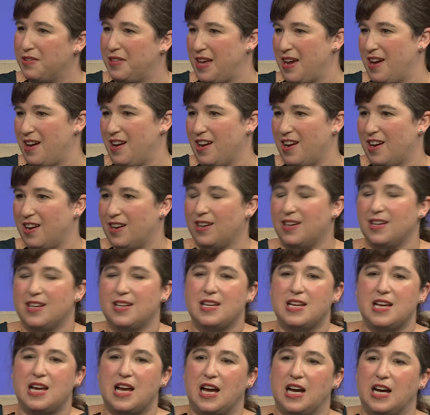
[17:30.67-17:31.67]
there,
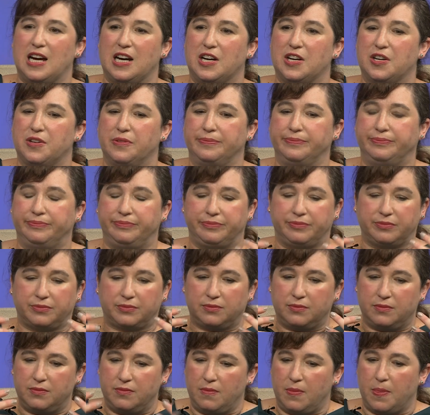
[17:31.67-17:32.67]
um,
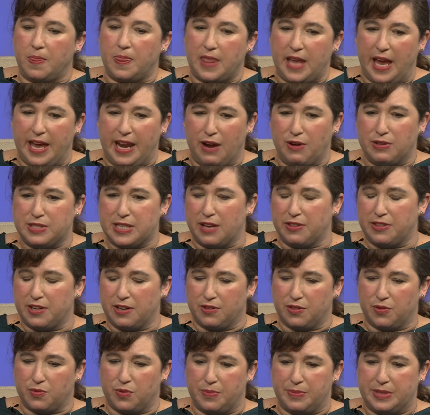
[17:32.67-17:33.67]
and I was out there
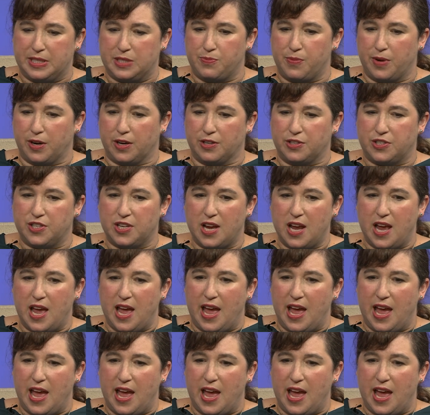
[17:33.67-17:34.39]
at the women's march.